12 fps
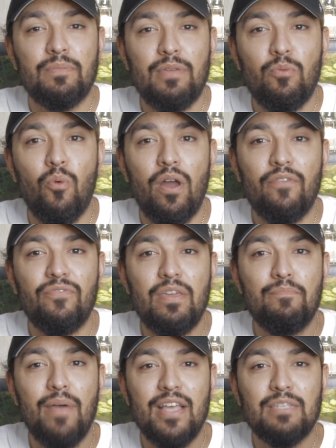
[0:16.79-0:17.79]
to be one of
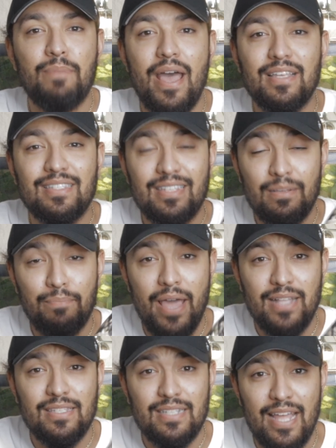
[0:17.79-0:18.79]
the best
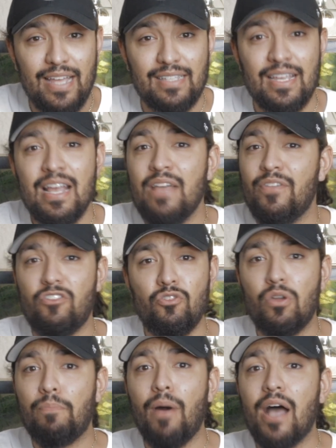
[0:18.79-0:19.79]
pet snakes that you
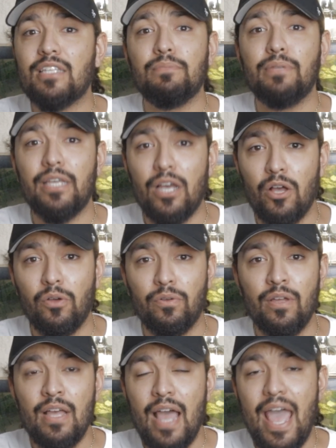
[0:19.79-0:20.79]
could possibly own,